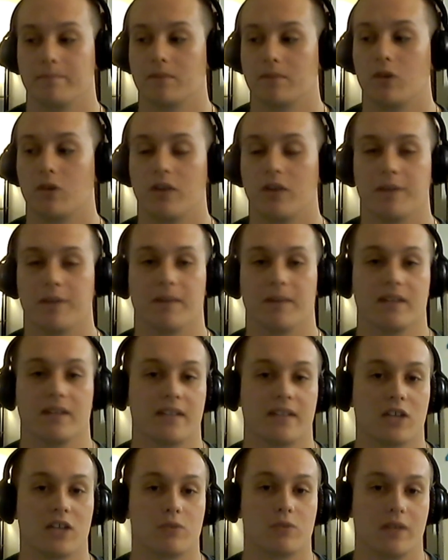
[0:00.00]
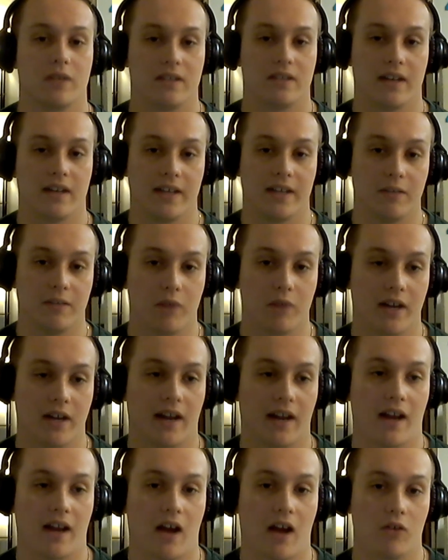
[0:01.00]
Go get him. And that's what he did. He went
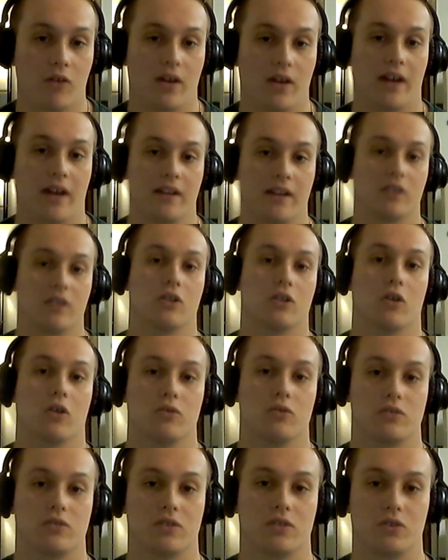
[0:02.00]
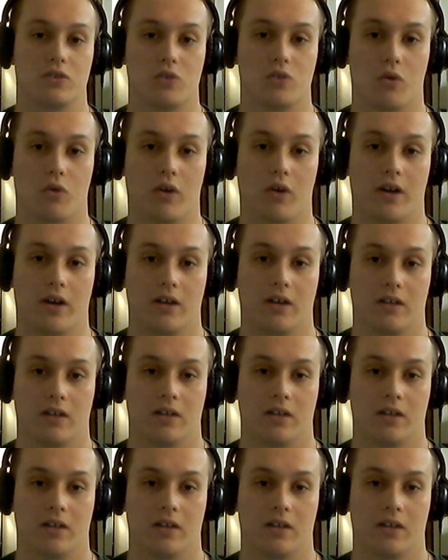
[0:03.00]
and out, and he closed the door.